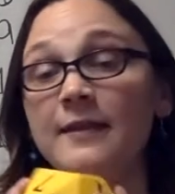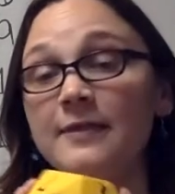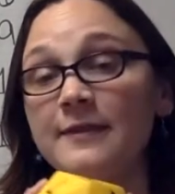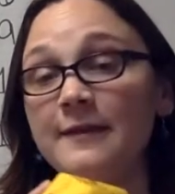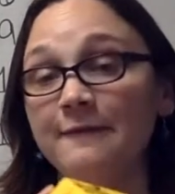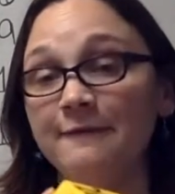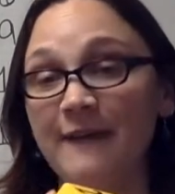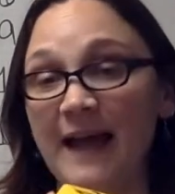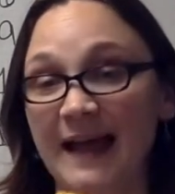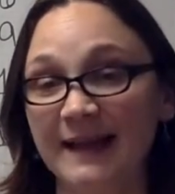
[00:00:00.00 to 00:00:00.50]

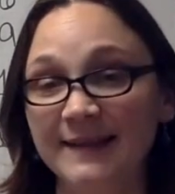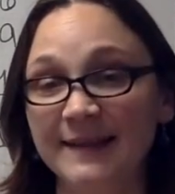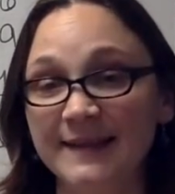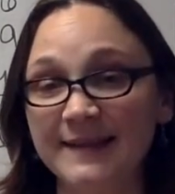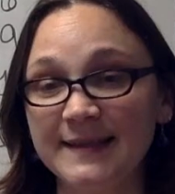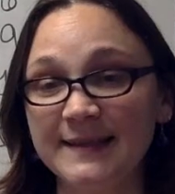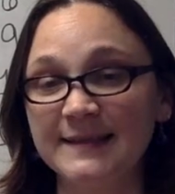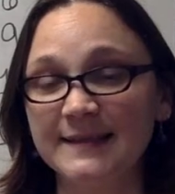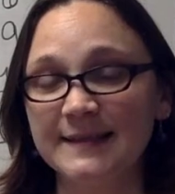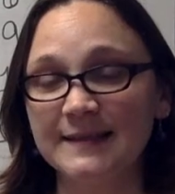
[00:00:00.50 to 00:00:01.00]
The fact
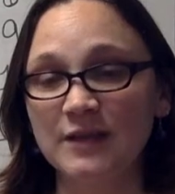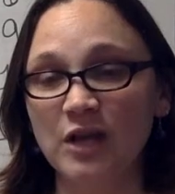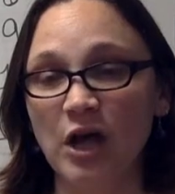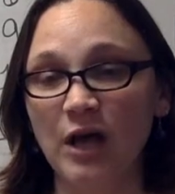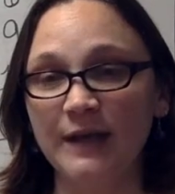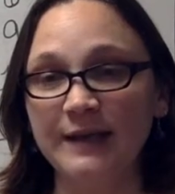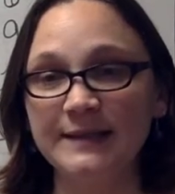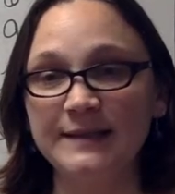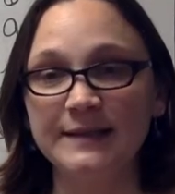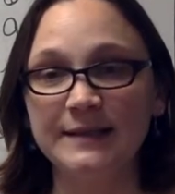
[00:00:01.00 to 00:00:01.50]
that this is
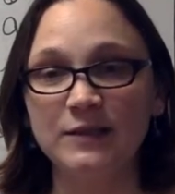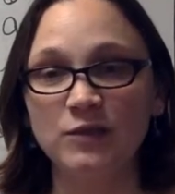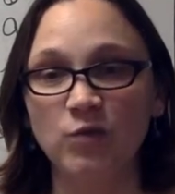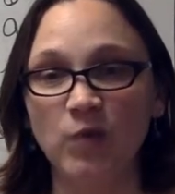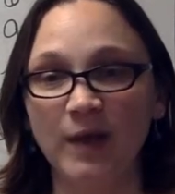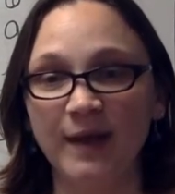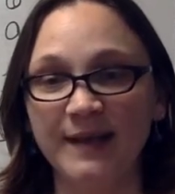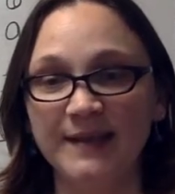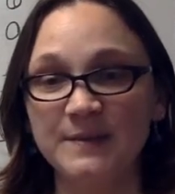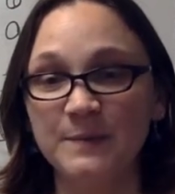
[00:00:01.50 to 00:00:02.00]
called a
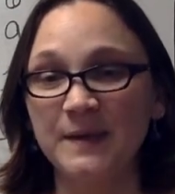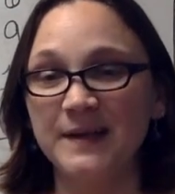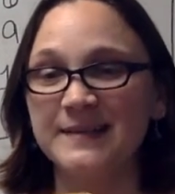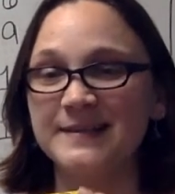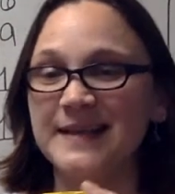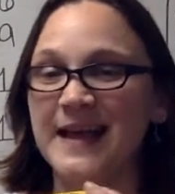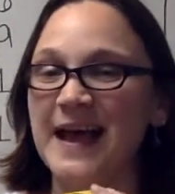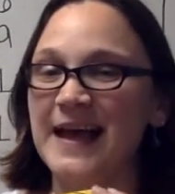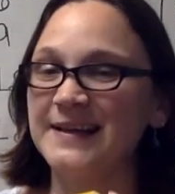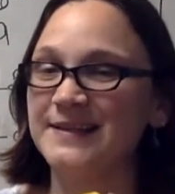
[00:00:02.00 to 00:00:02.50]
D20 is
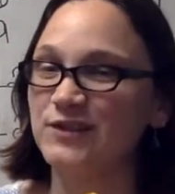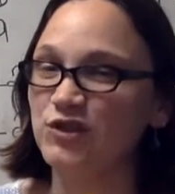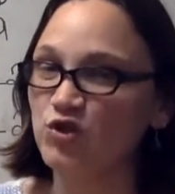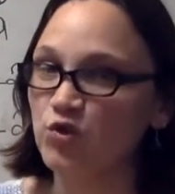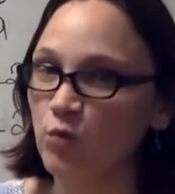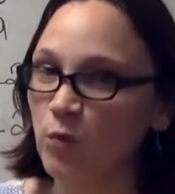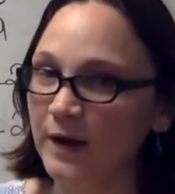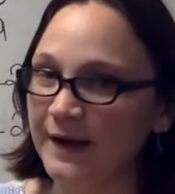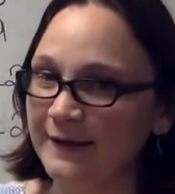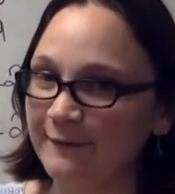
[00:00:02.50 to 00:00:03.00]
because it has
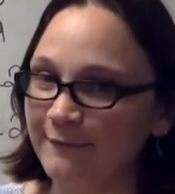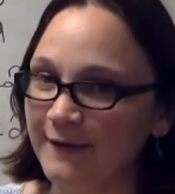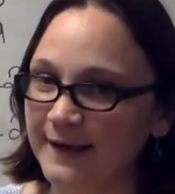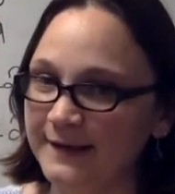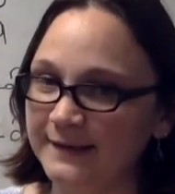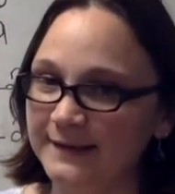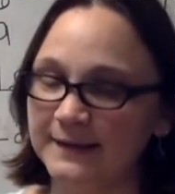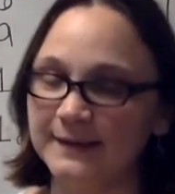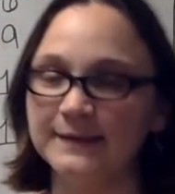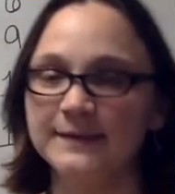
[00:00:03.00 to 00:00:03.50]
20
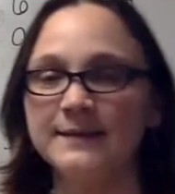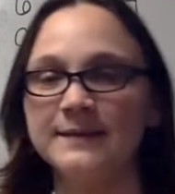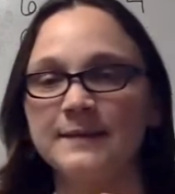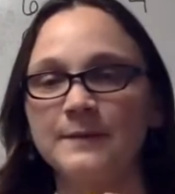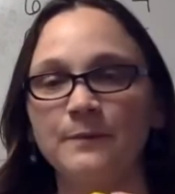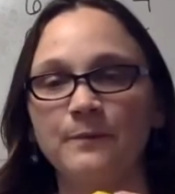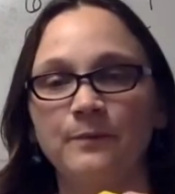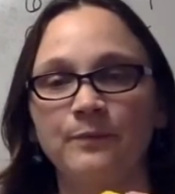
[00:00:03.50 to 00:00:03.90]
faces.